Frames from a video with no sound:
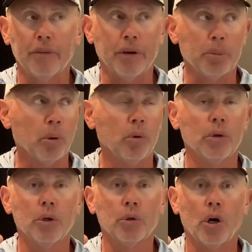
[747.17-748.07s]
They were pulling a
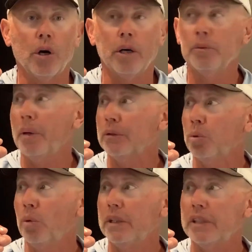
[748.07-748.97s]
little current, about
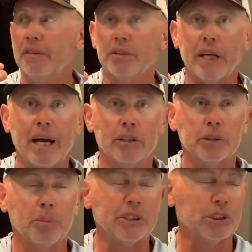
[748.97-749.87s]
27,000,
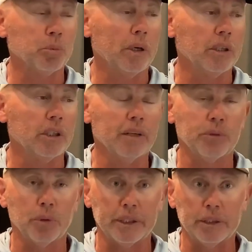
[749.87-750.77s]
but just wasn't enough to
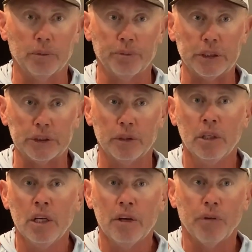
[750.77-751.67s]
really get them fish
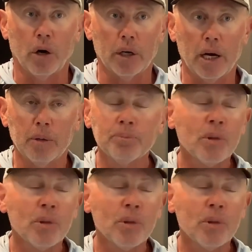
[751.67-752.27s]
fired up.